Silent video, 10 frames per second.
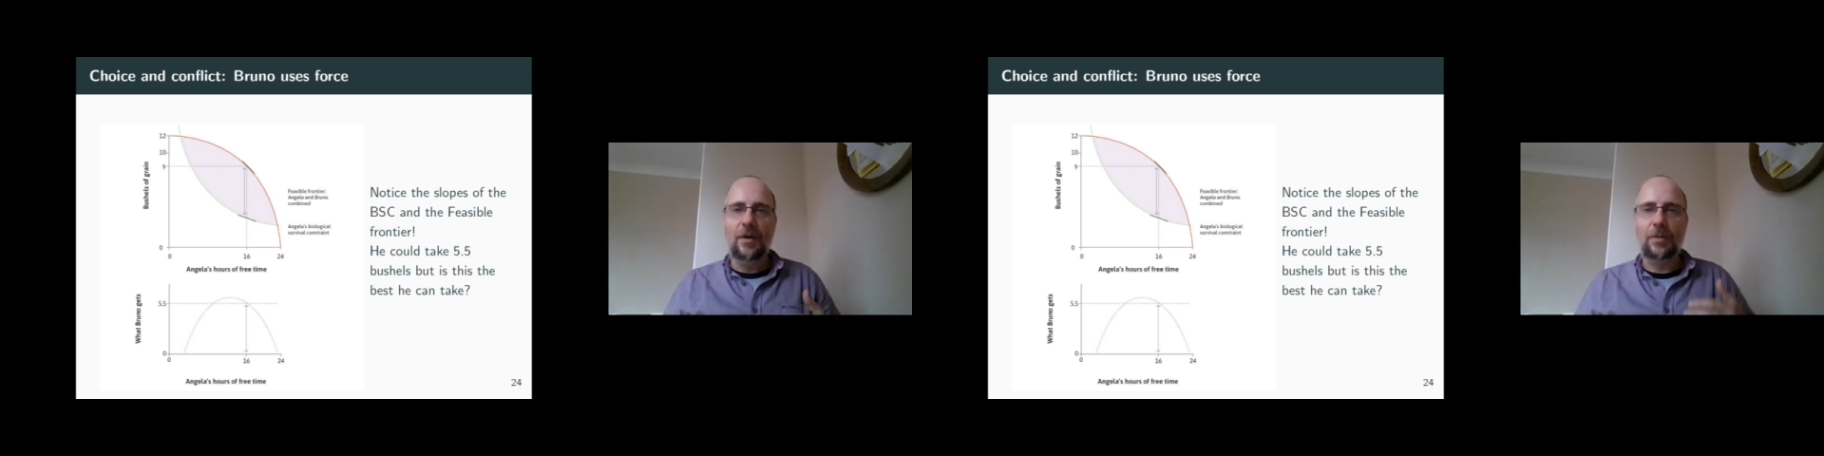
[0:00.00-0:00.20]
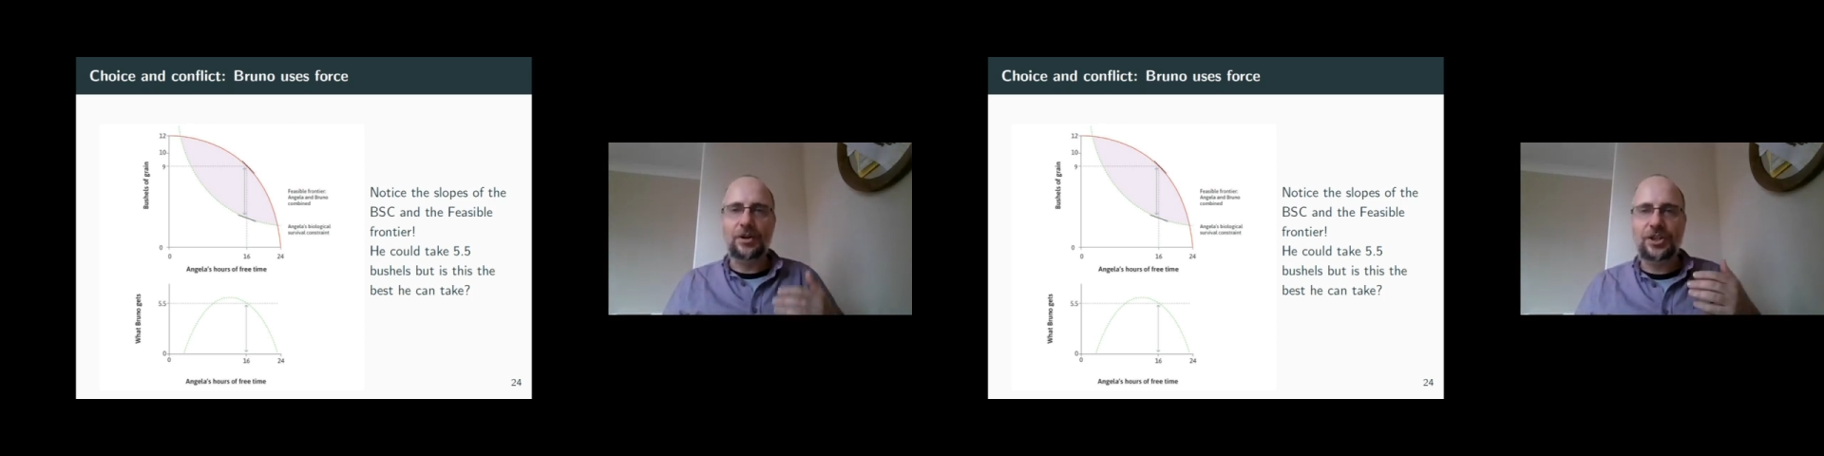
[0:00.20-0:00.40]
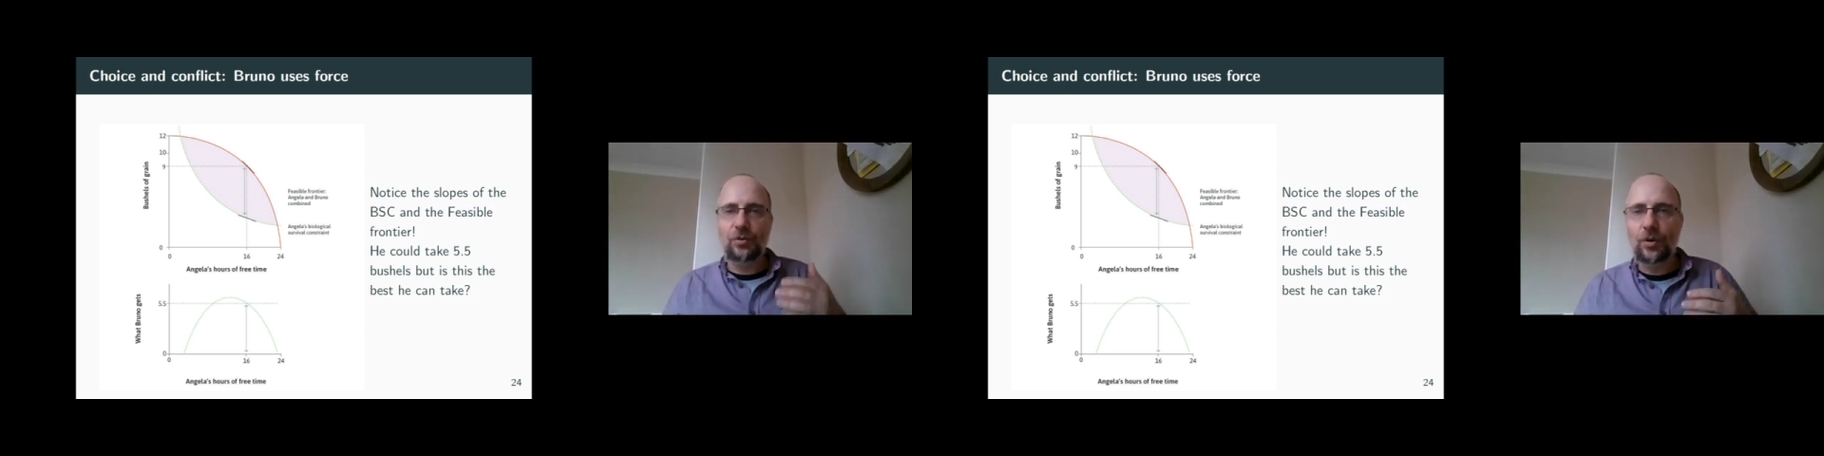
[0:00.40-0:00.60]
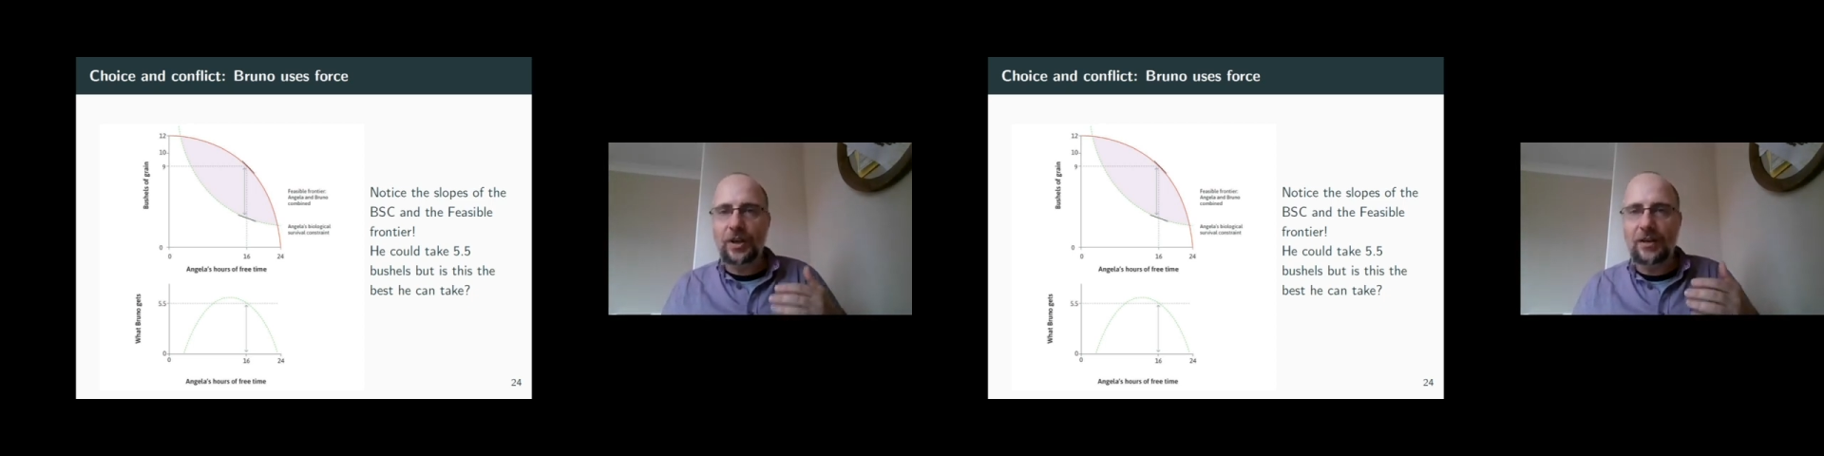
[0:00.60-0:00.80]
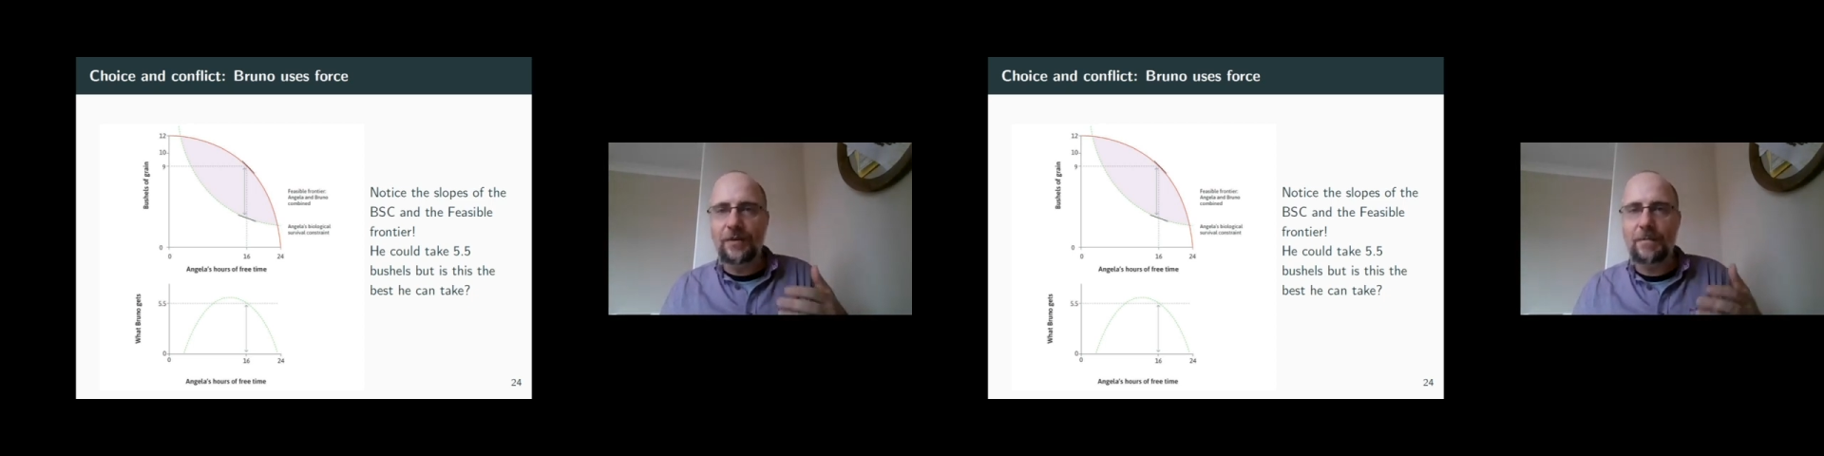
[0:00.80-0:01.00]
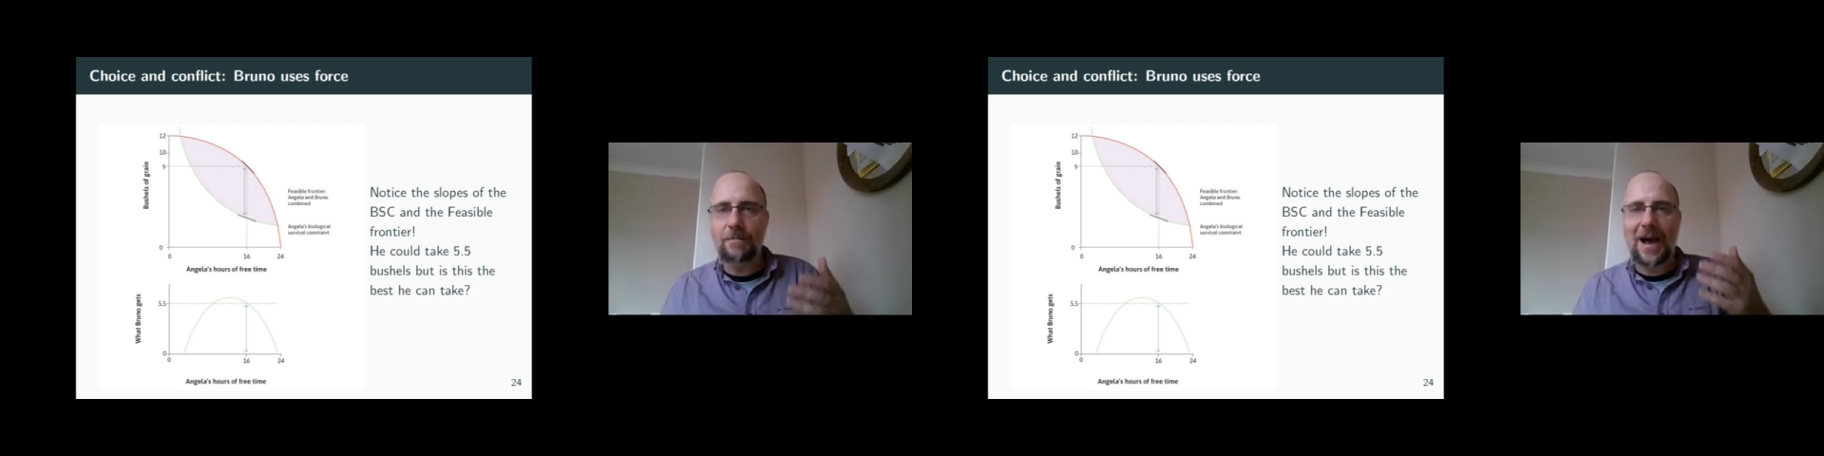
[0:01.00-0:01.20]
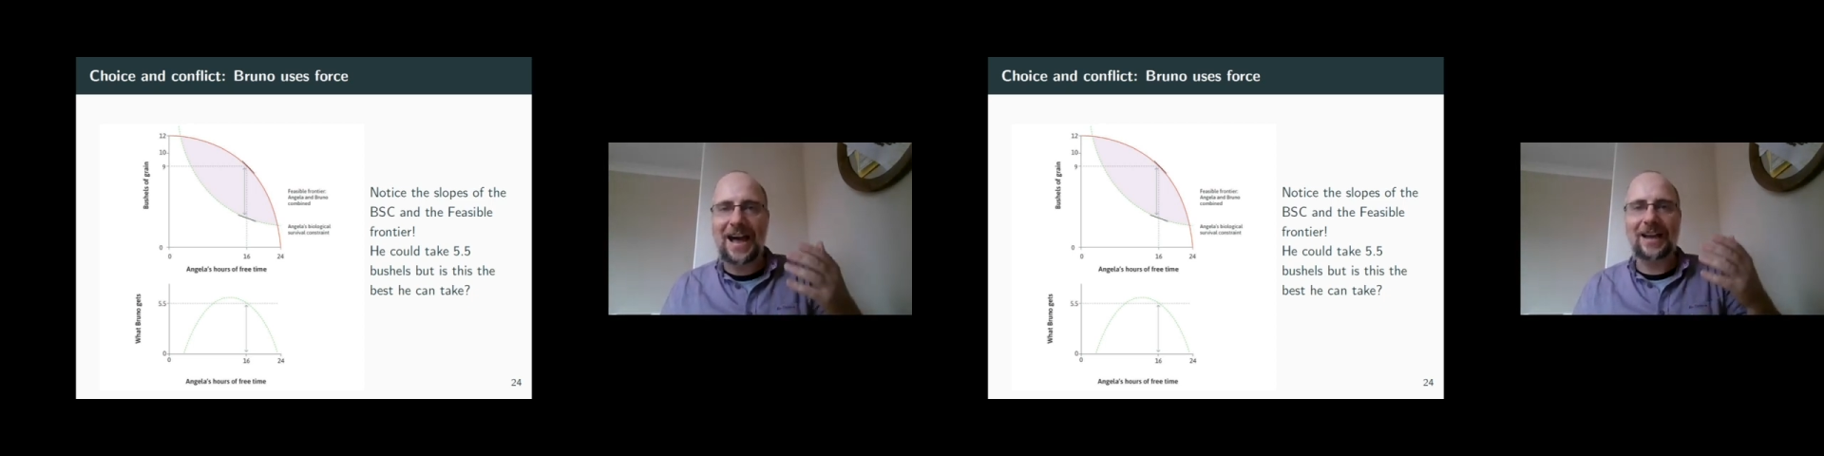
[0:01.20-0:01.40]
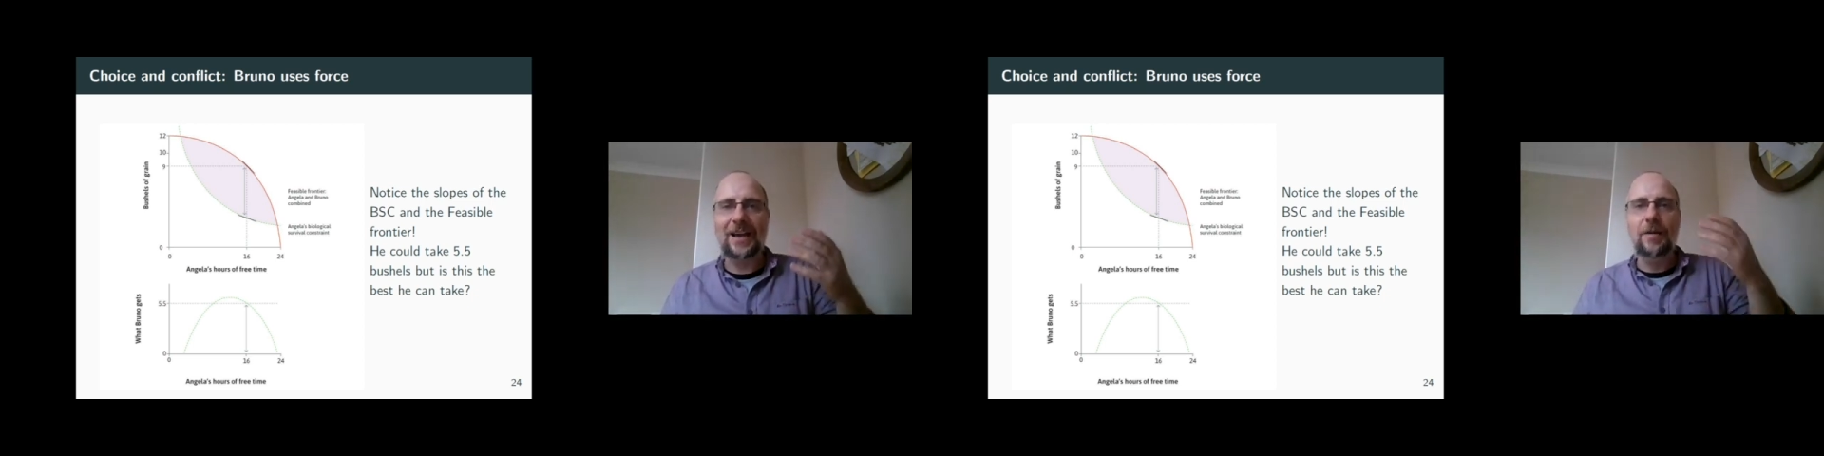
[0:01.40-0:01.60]
but she will give him
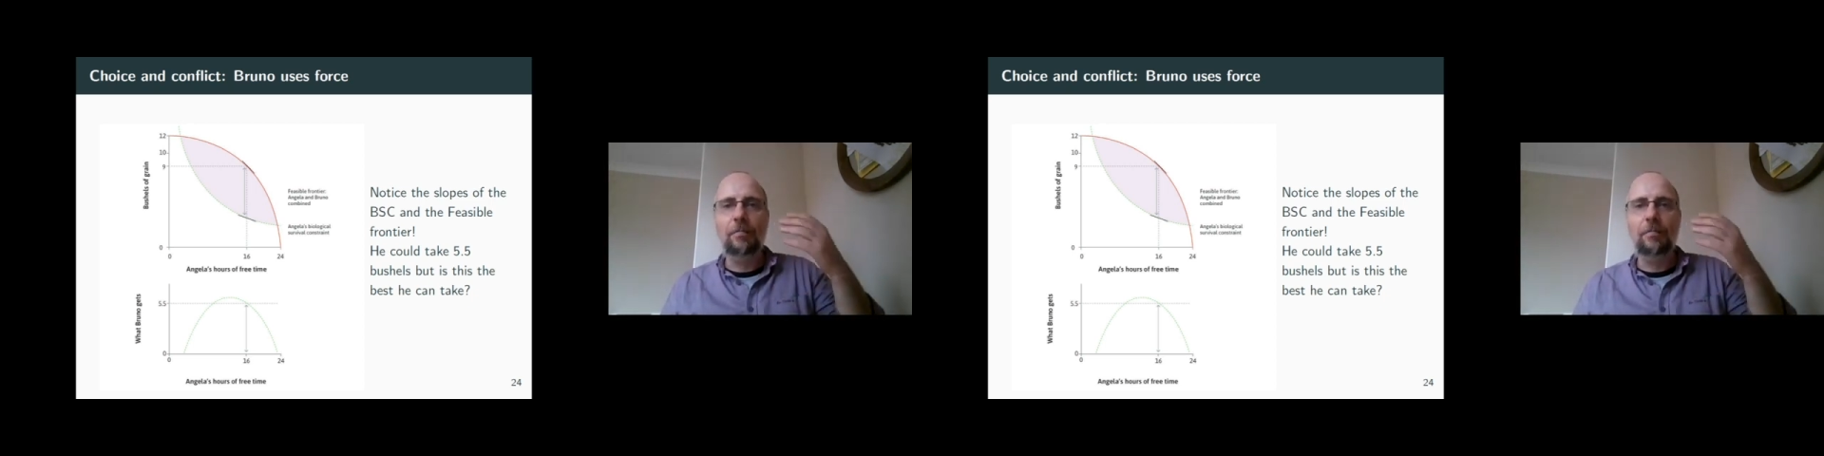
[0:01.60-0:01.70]
back